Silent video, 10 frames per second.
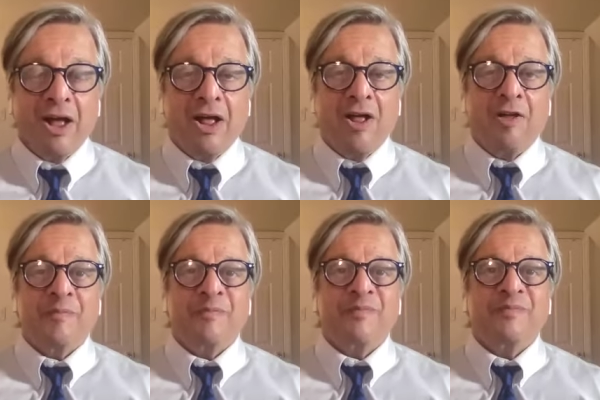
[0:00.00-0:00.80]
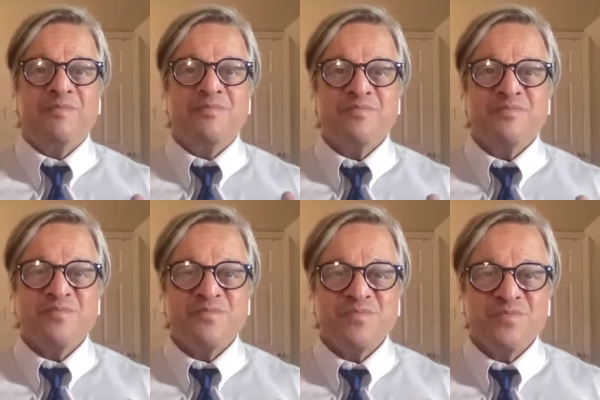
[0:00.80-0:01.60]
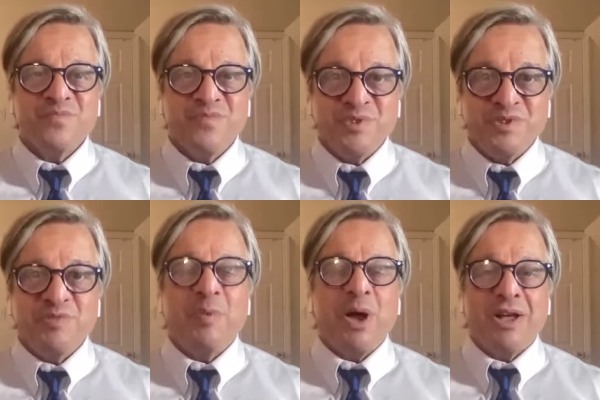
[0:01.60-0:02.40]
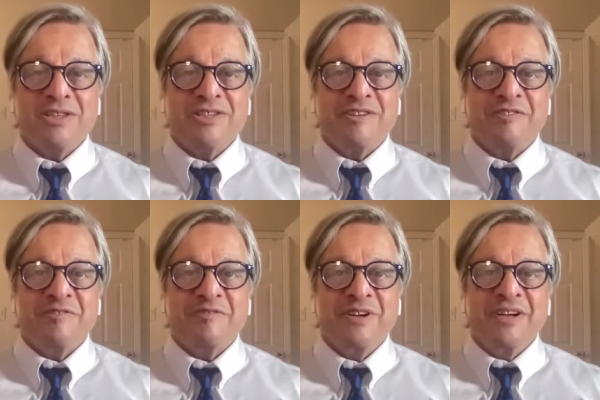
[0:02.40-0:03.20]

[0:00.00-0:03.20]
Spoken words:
calm, responsive,